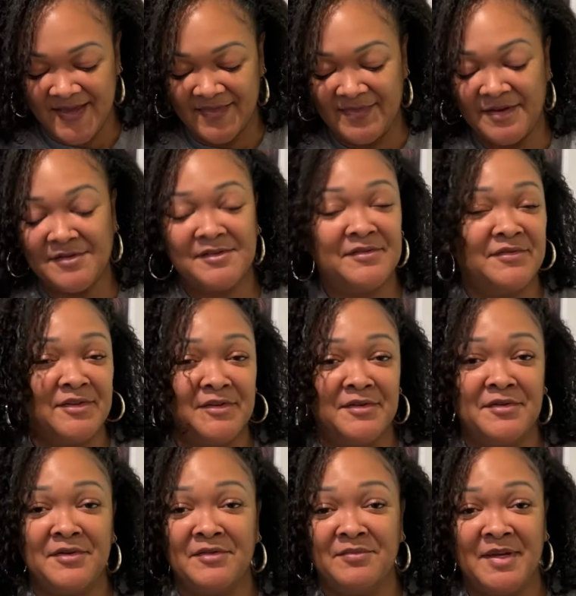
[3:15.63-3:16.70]
Those of you
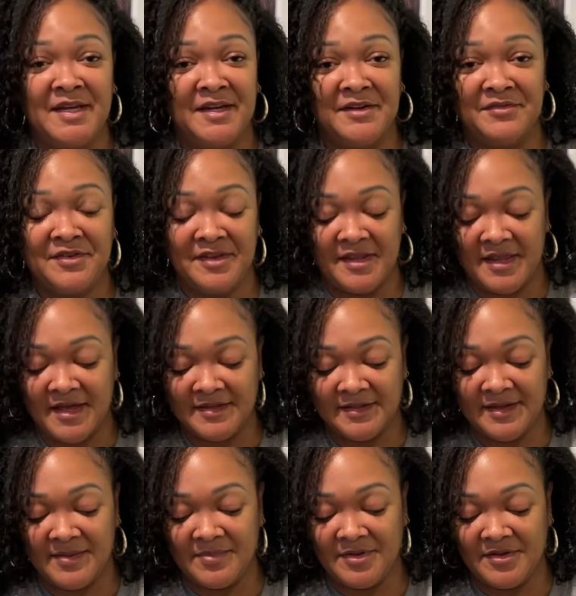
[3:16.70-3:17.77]
who have been here for the last
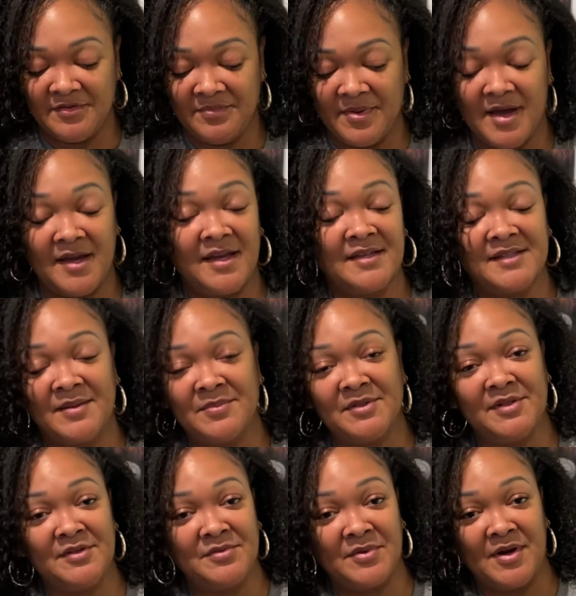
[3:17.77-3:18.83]
couple of podcast
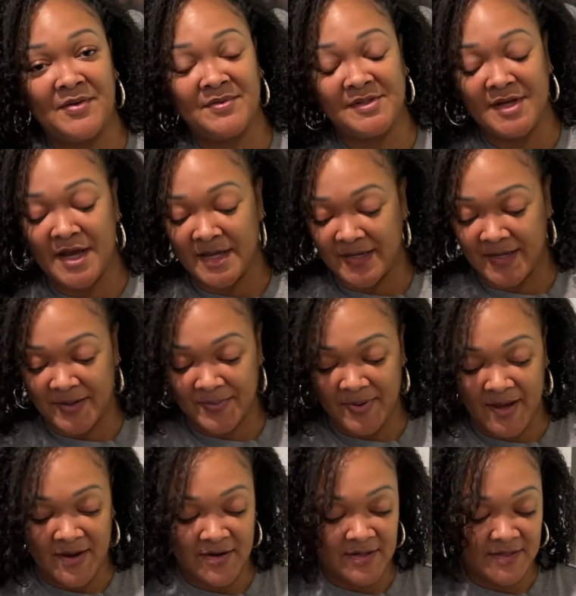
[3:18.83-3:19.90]
episodes where I was talking
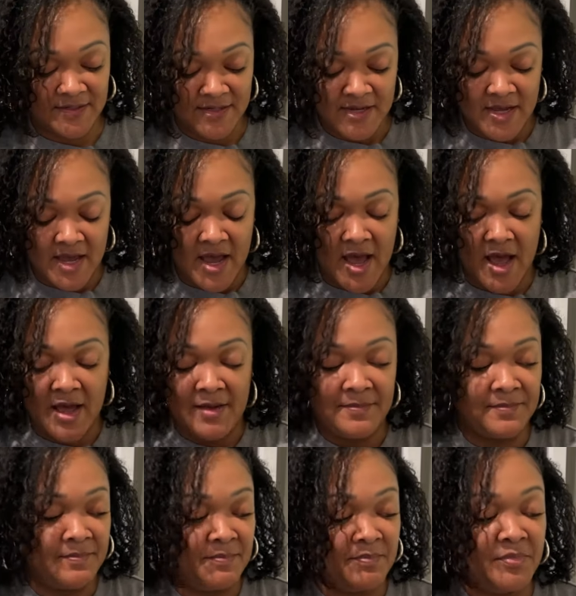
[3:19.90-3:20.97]
about it.
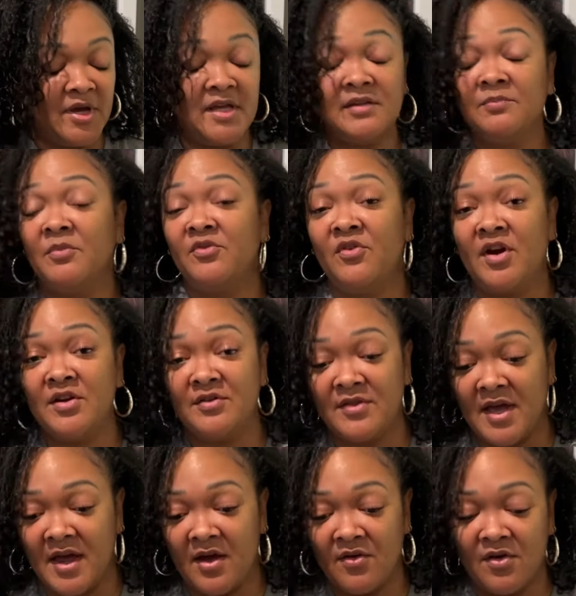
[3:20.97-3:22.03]
But before I do
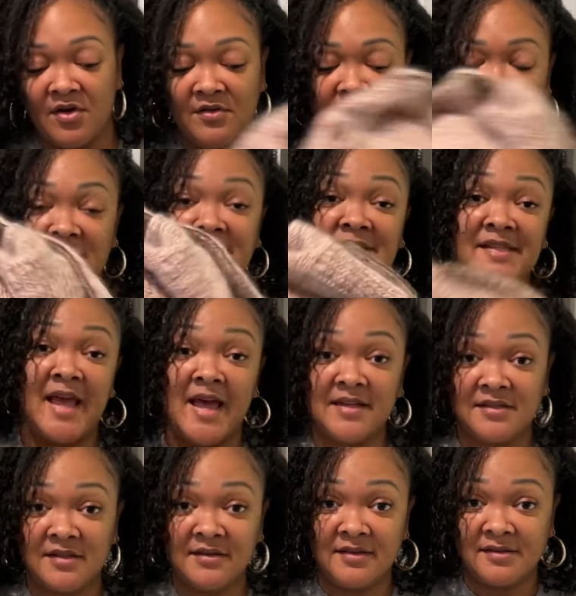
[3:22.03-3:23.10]
that, I'll go over the
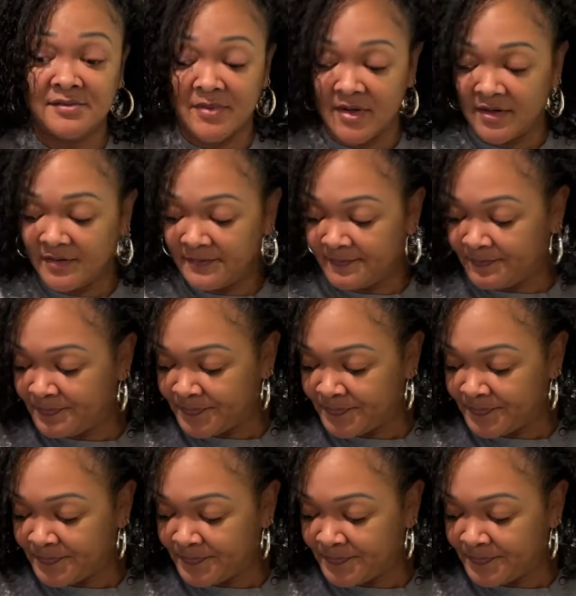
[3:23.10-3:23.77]
stats of the sweater.